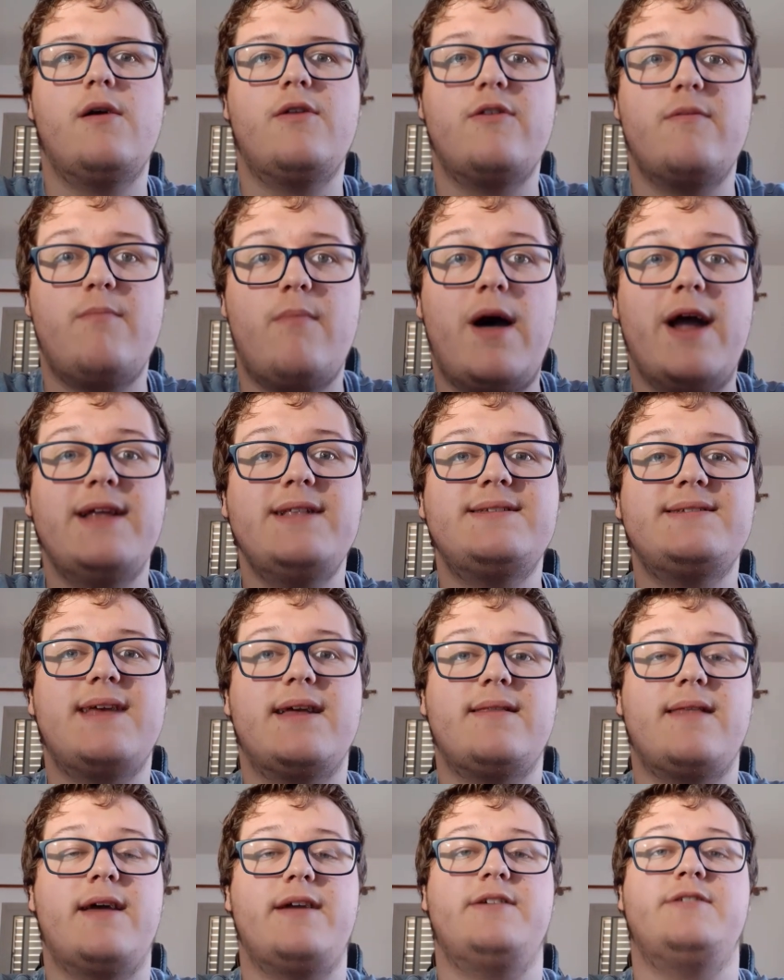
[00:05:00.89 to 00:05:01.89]
The
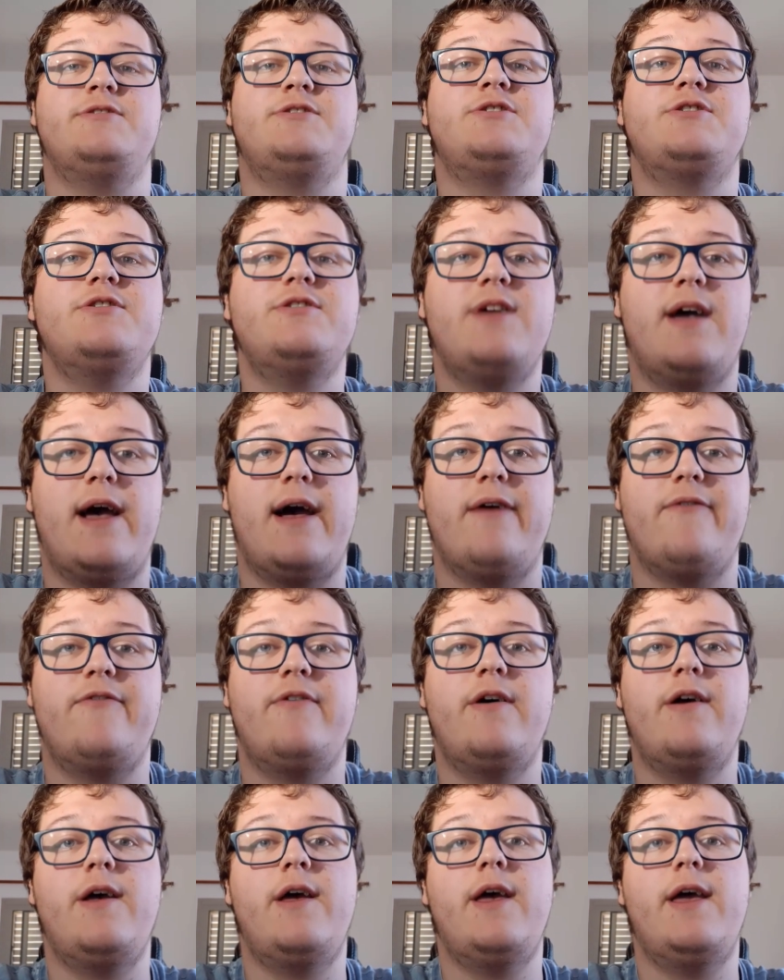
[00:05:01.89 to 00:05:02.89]
mindset that you should have
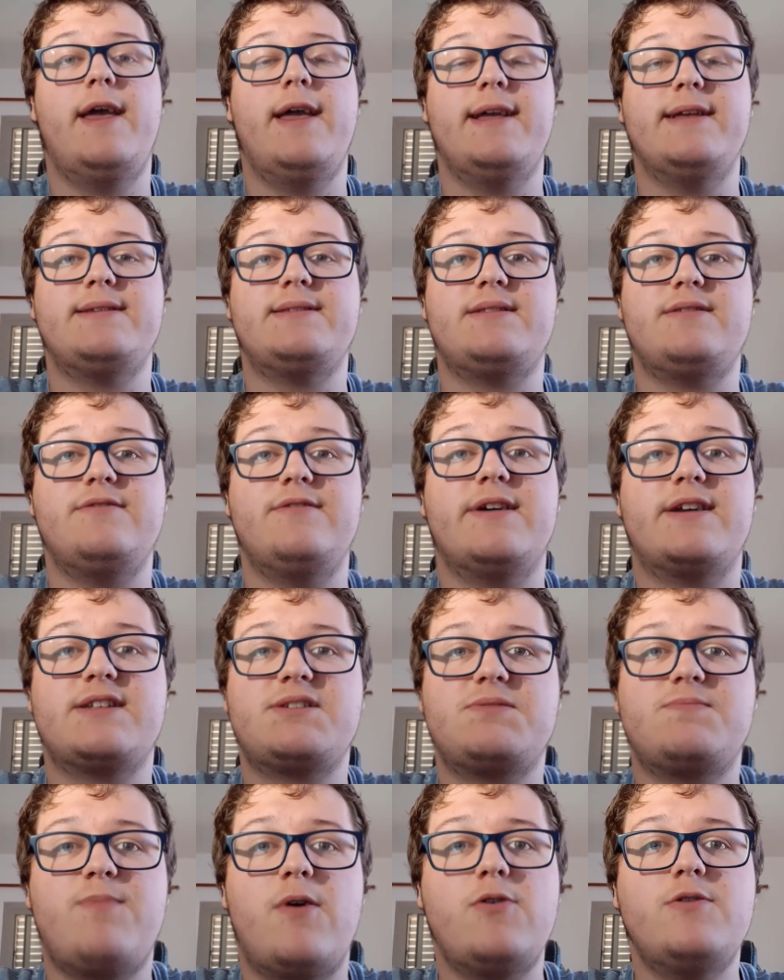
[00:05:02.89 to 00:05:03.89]
is to
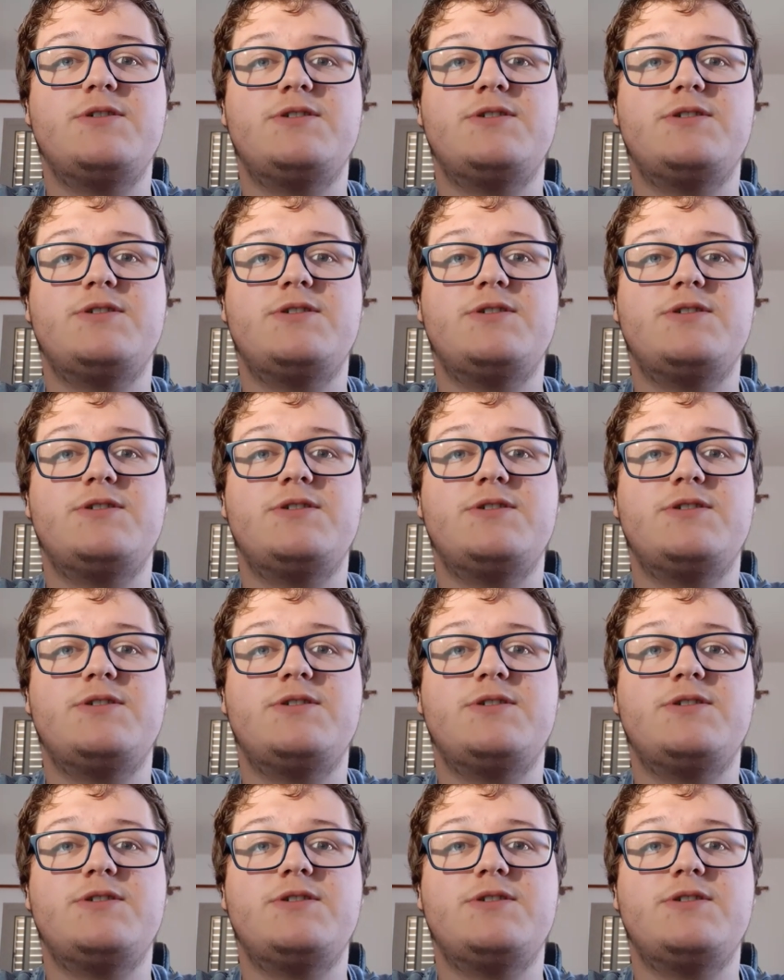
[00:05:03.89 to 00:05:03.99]
expose